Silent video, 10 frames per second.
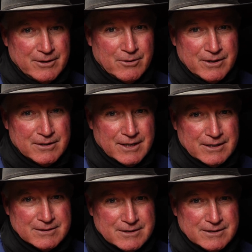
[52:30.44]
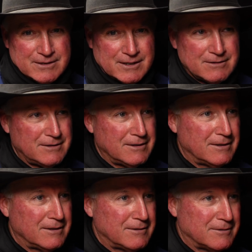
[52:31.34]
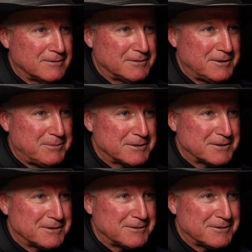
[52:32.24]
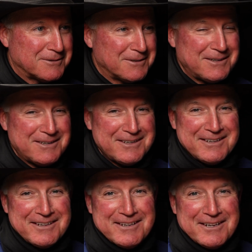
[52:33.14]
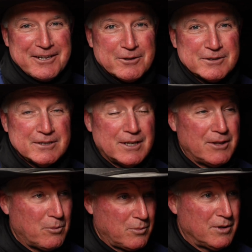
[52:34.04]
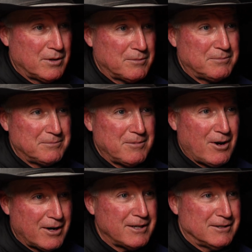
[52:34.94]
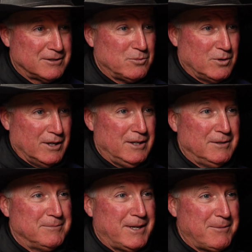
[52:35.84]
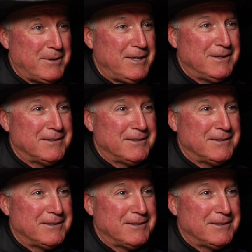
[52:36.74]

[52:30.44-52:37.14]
know you'd like to say Secretariat or Seabiscuit or, the audience would, maybe.